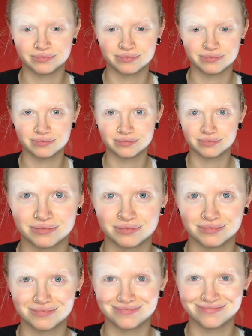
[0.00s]

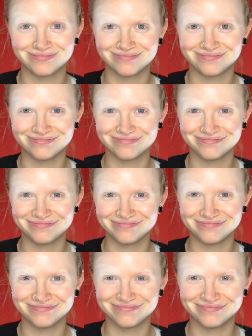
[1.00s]

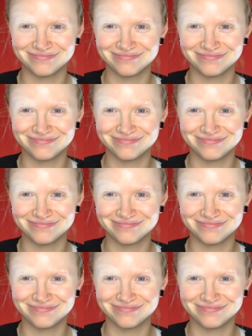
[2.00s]
(silence)